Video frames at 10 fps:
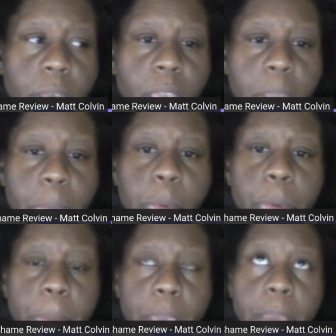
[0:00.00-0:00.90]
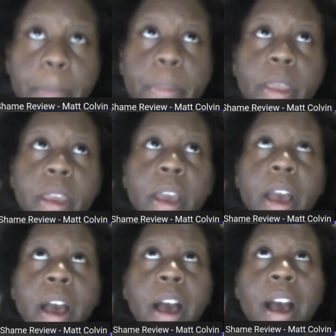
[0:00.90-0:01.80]
April or May,
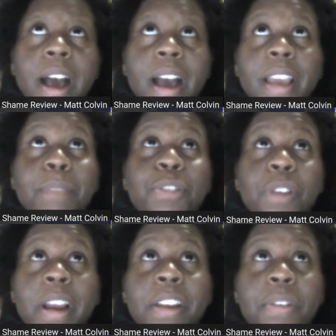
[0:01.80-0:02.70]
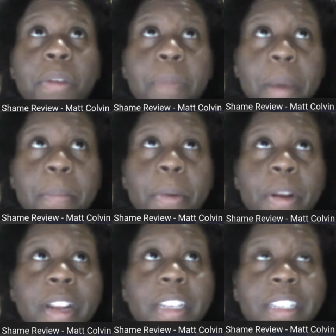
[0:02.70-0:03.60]
I am trying to remember, and
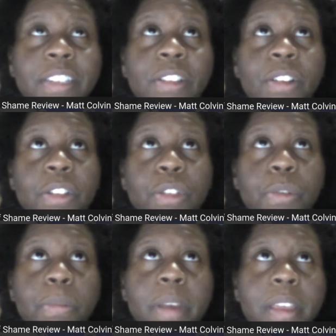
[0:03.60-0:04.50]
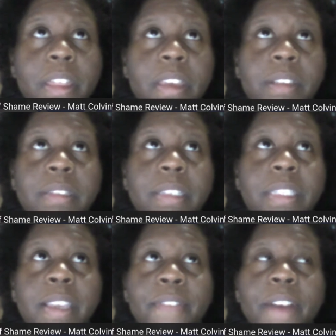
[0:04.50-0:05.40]
I did look through my things to
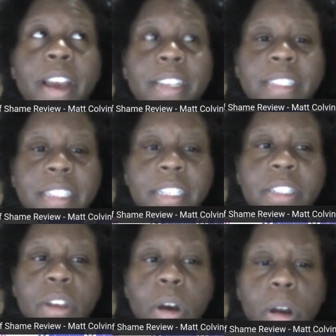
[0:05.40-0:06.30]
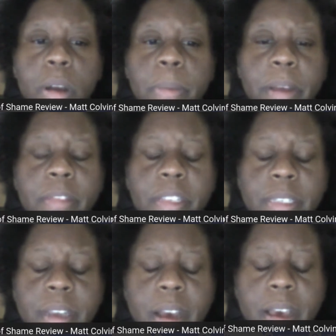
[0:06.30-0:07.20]
see if I did talk about this
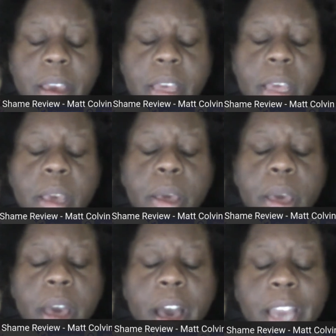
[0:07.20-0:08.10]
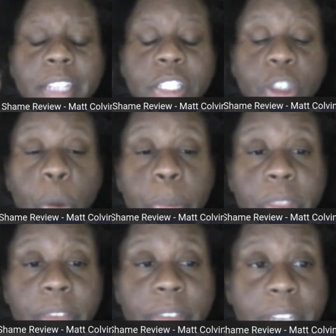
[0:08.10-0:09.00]
guy. I don't
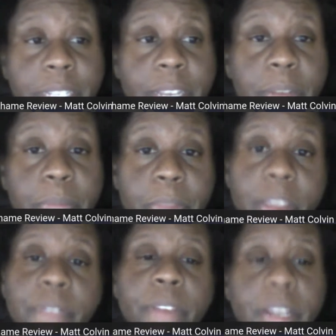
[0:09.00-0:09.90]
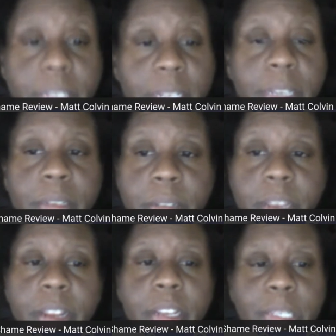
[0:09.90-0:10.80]
believe I did. If I did,
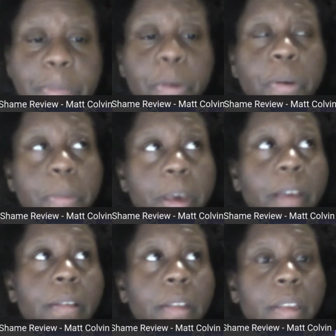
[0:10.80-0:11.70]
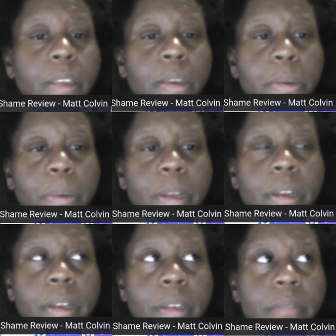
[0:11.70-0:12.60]
and I spoke about you in
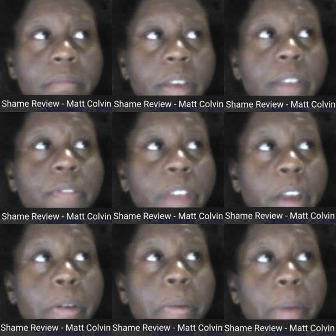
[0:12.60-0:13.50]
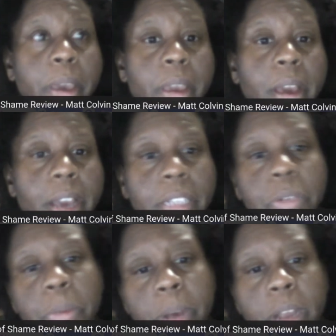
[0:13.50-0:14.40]
a unflattering way, I do
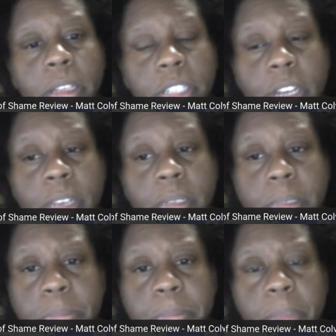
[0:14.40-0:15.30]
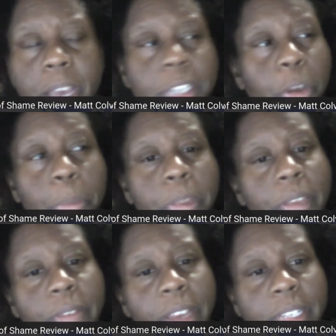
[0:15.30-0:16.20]
apologize. I don't
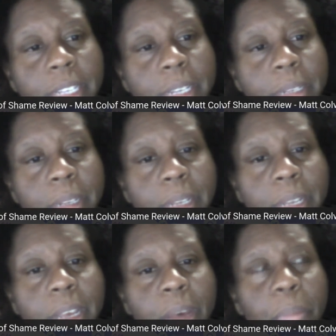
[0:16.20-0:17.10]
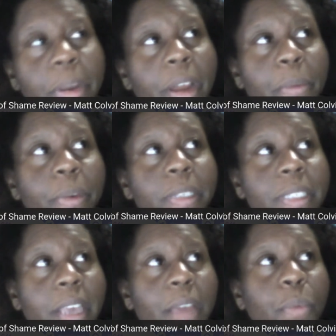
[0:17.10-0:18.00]
believe I did, but I will
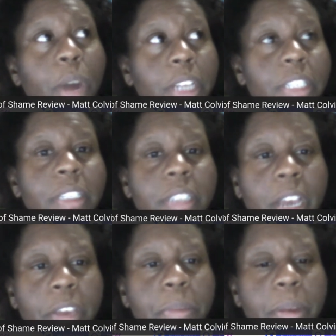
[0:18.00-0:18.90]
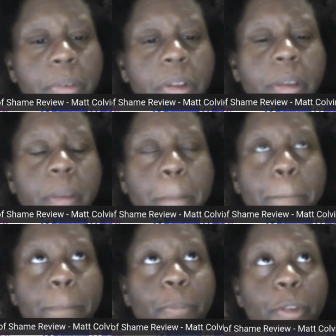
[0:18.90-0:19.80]
say watching the documentary
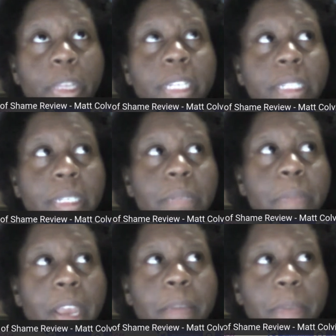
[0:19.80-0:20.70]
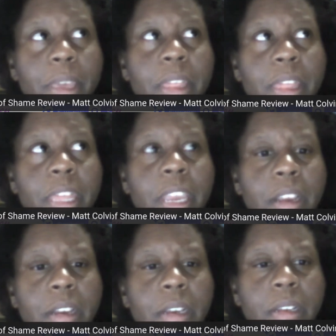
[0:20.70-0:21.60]
really did make me think
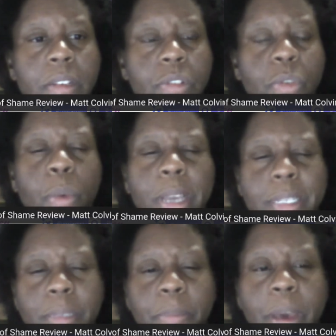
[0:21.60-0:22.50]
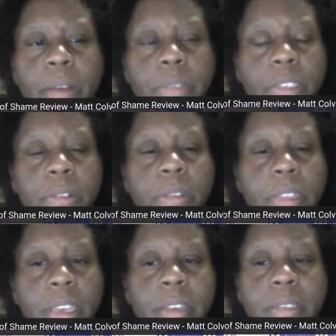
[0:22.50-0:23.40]
twice about certain
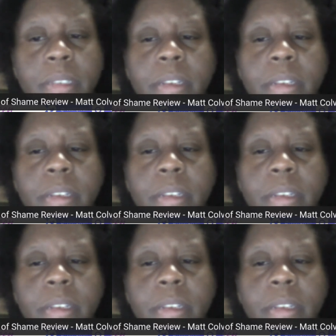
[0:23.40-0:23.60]
things.